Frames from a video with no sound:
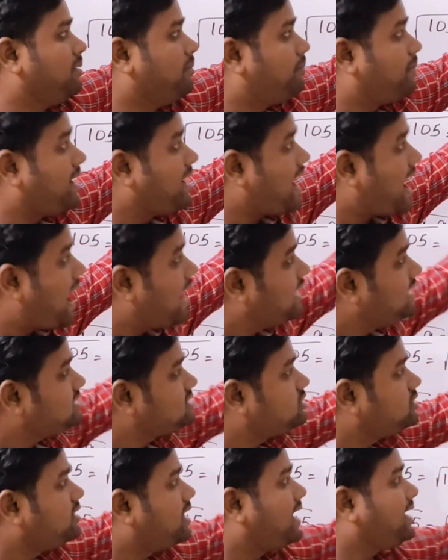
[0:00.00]
By
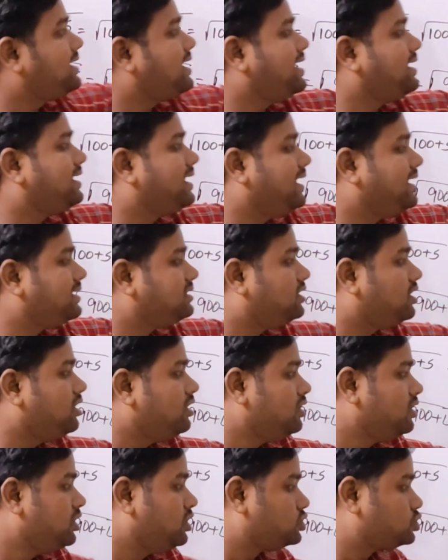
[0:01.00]
addition, I can get
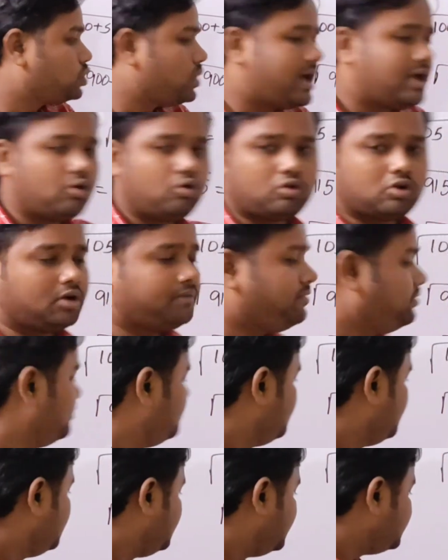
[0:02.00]
the square root of
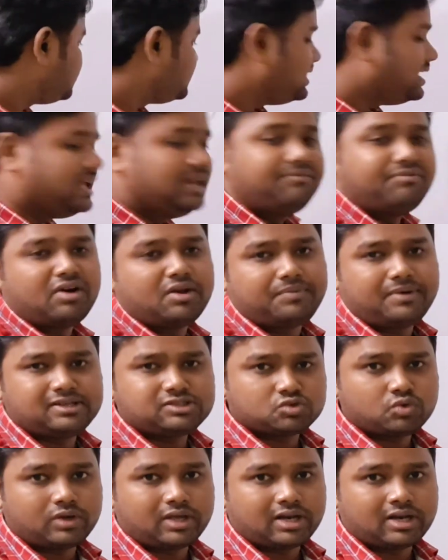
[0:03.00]
this imperfect
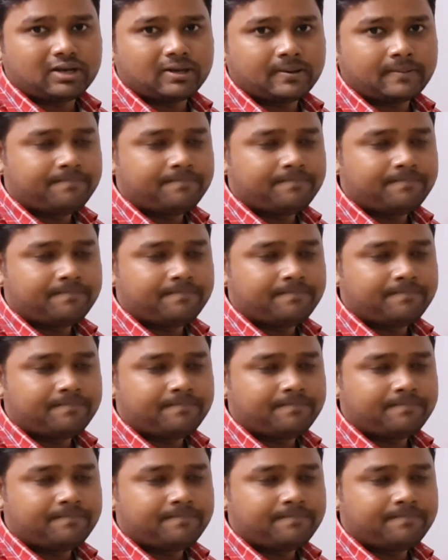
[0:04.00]
square.